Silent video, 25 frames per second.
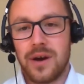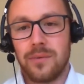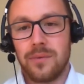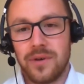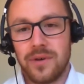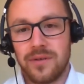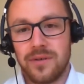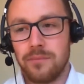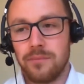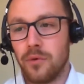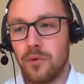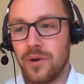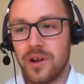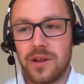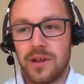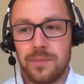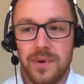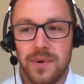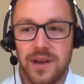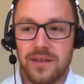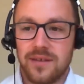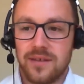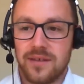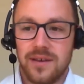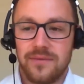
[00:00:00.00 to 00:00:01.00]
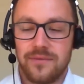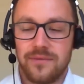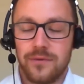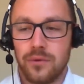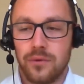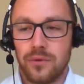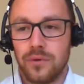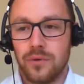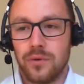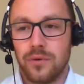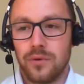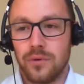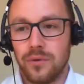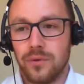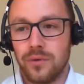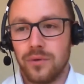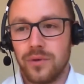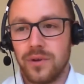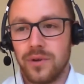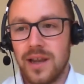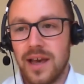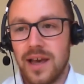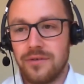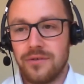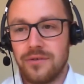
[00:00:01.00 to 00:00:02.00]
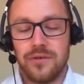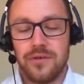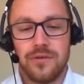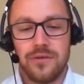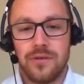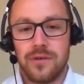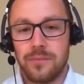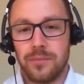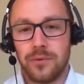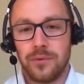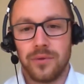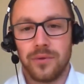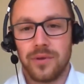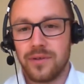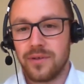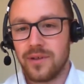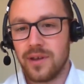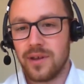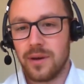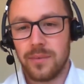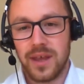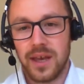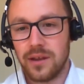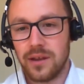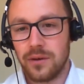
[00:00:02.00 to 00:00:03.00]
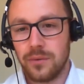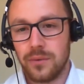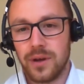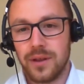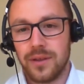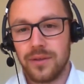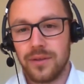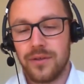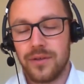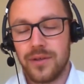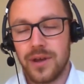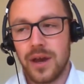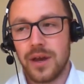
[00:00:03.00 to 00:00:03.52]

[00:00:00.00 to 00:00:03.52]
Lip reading: that was more expensive or less usable than some of the other ones?